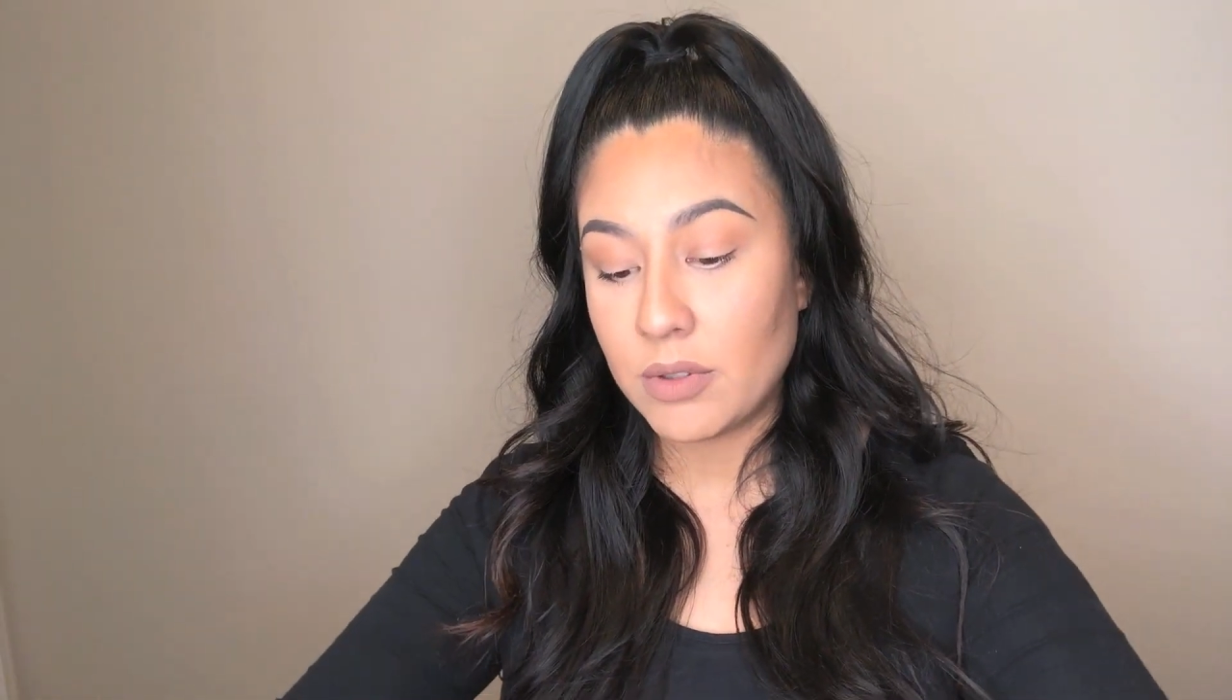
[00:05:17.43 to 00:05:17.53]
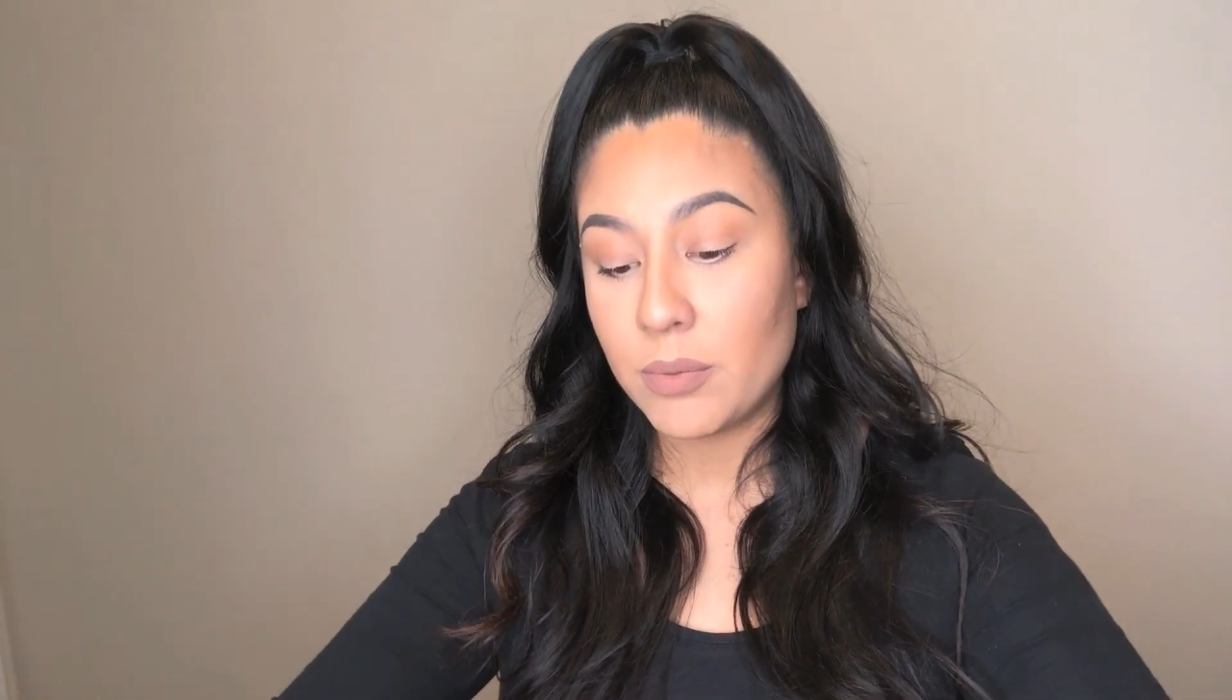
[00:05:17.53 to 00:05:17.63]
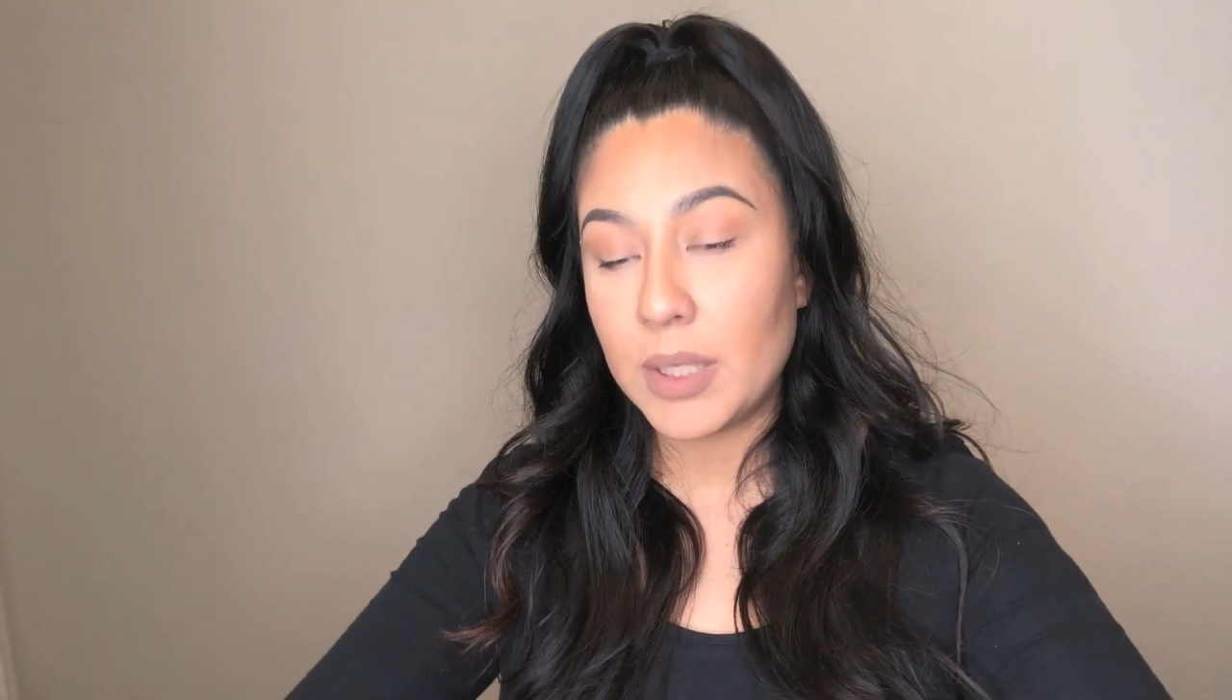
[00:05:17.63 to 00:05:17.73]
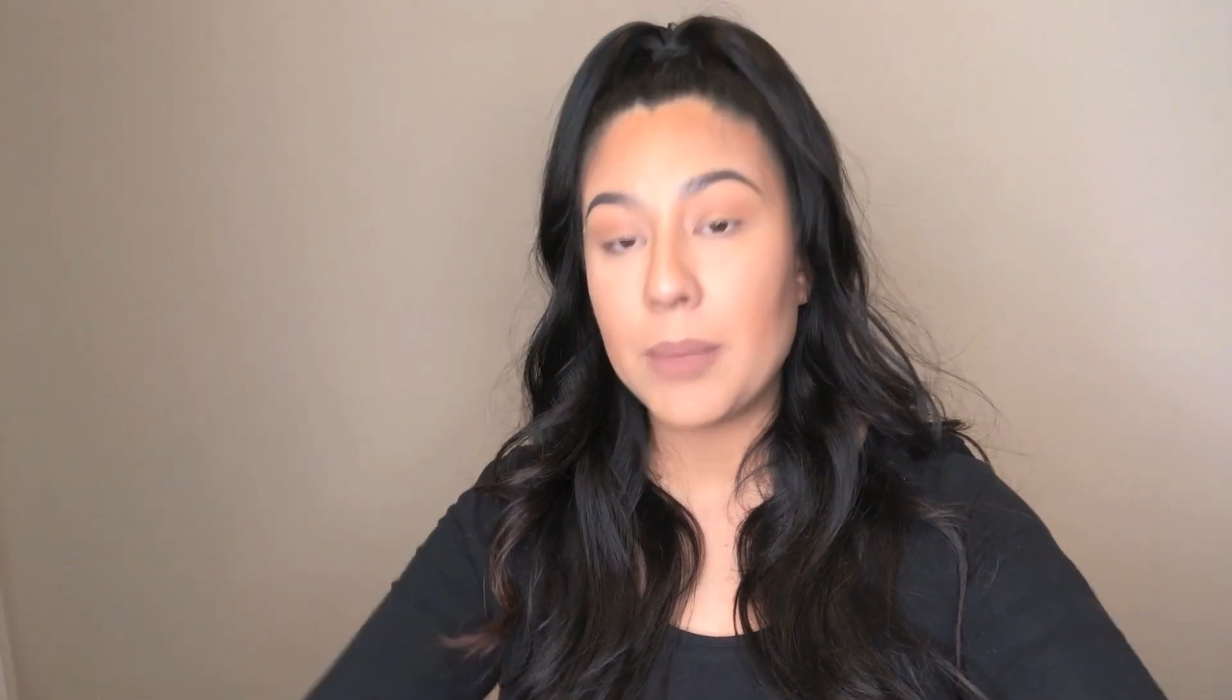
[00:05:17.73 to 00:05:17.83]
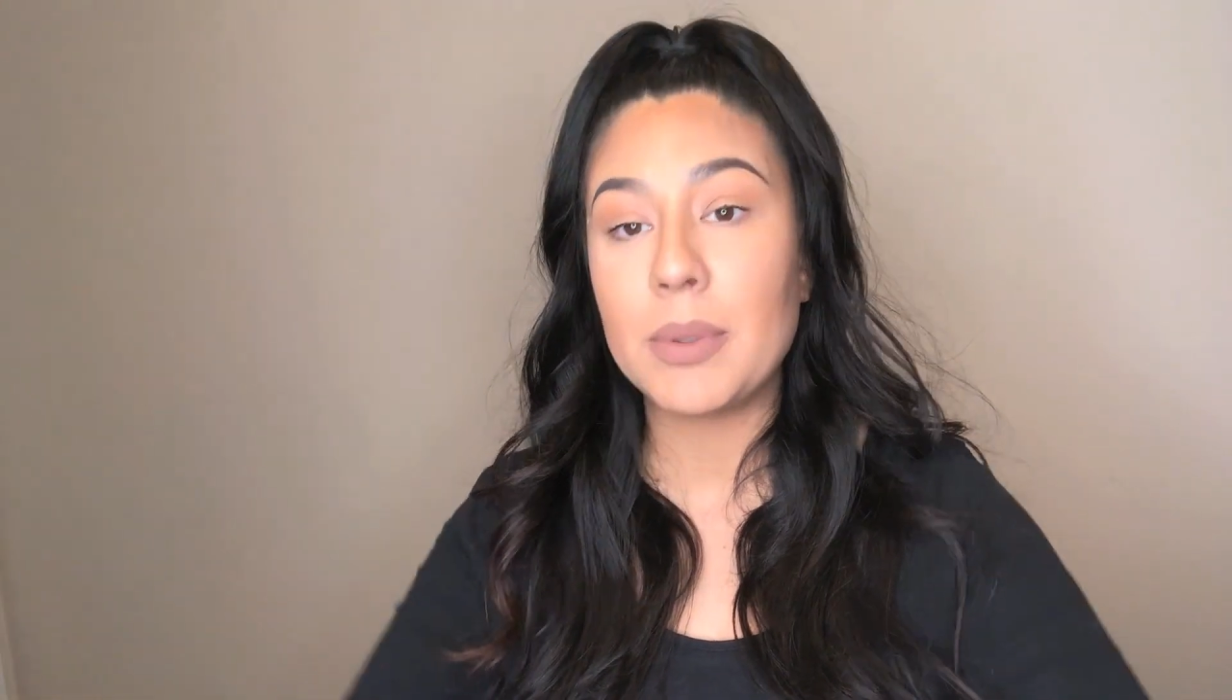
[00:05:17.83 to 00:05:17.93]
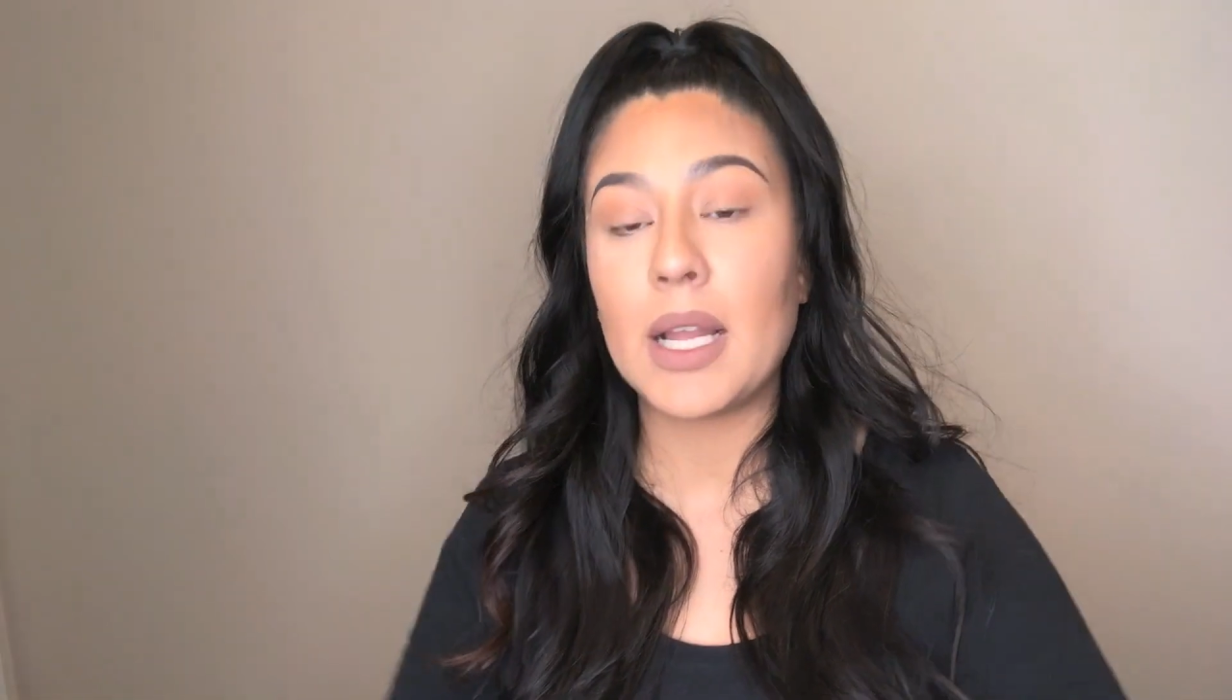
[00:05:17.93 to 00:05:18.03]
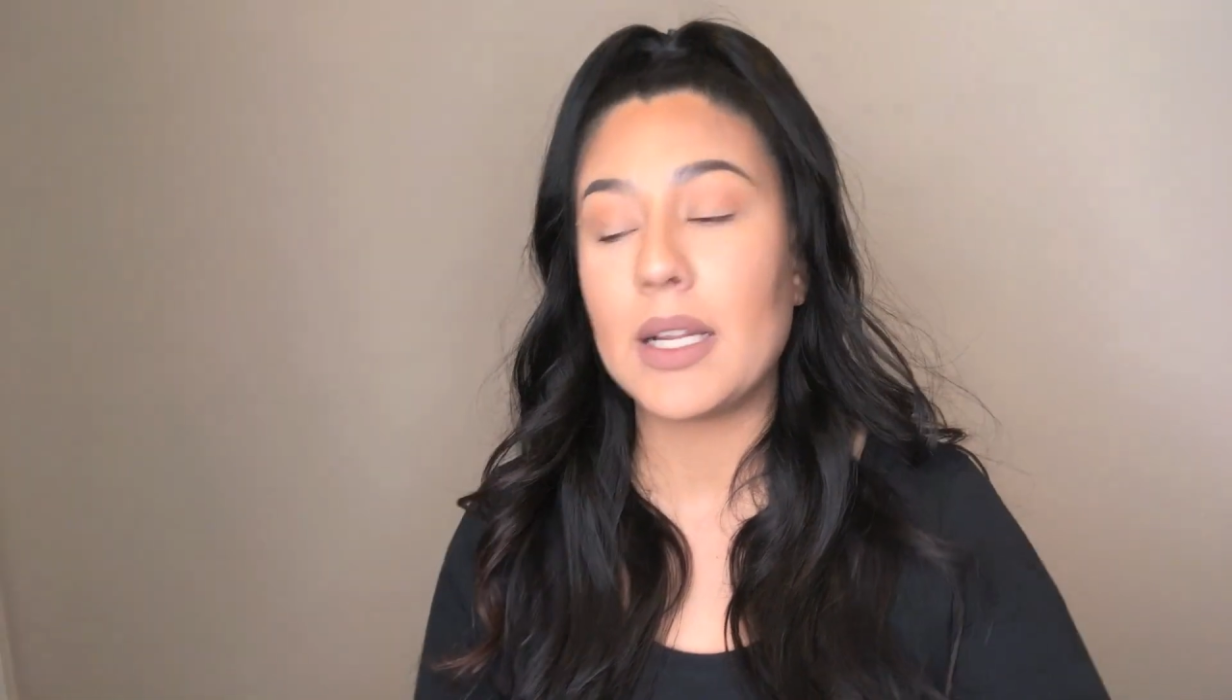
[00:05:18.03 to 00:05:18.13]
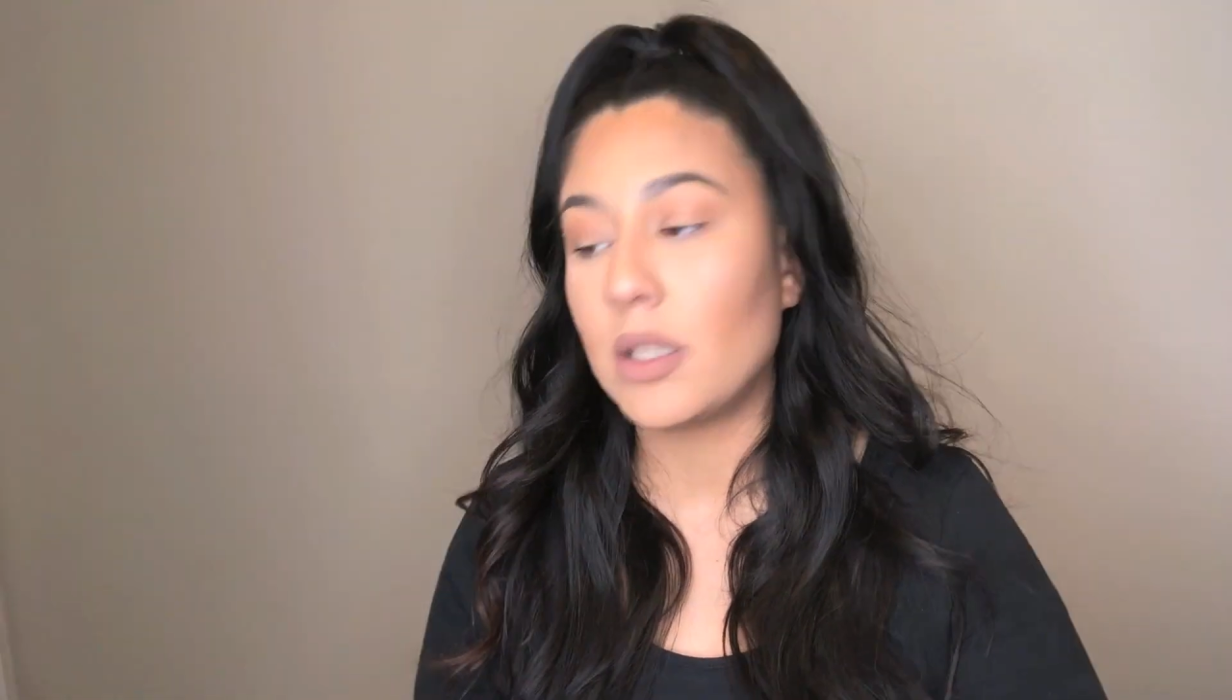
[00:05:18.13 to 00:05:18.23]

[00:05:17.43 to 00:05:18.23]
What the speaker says: to reapply